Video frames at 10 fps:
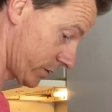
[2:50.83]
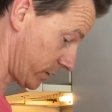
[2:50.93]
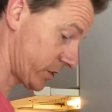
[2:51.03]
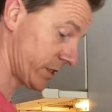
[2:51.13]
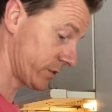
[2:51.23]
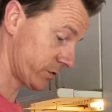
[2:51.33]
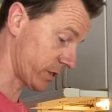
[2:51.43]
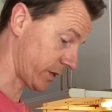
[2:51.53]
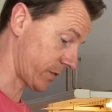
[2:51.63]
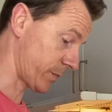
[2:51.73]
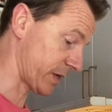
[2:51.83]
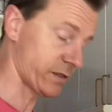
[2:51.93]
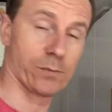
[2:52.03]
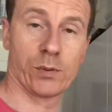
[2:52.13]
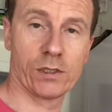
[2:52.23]
actually take the basil,
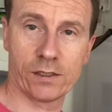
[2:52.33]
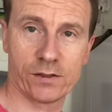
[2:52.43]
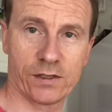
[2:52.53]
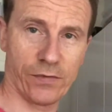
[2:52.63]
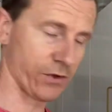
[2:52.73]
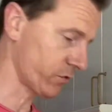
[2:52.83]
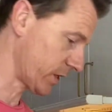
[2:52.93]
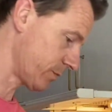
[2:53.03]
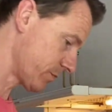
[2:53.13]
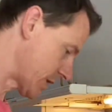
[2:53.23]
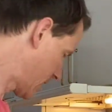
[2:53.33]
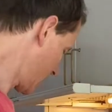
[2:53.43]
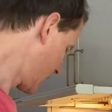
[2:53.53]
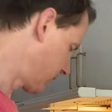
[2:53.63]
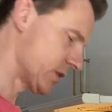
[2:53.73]
put it inside the cream,
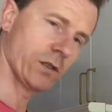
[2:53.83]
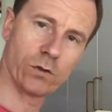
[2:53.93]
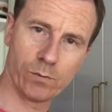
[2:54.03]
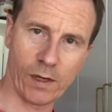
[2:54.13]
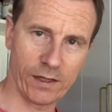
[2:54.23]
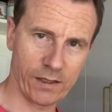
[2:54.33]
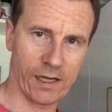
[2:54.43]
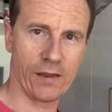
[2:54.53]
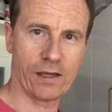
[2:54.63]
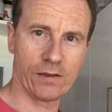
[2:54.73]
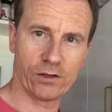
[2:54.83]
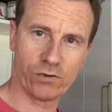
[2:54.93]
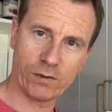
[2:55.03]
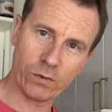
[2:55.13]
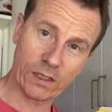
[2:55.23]
give it a good blend, and then the
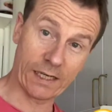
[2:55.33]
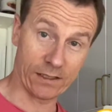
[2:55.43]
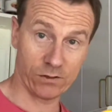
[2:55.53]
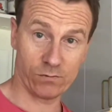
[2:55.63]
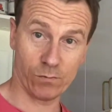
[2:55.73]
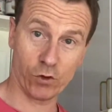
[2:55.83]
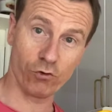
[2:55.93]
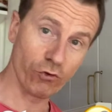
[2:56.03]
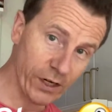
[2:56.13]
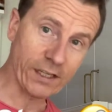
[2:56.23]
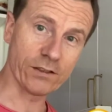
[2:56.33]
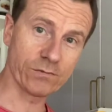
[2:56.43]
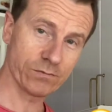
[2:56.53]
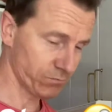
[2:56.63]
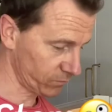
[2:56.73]
cream will get green.
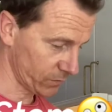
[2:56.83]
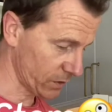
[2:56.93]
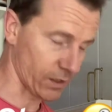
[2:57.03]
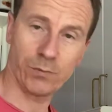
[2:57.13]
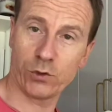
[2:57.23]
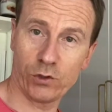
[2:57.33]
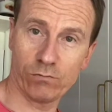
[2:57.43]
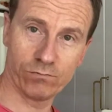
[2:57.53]
It's up to you.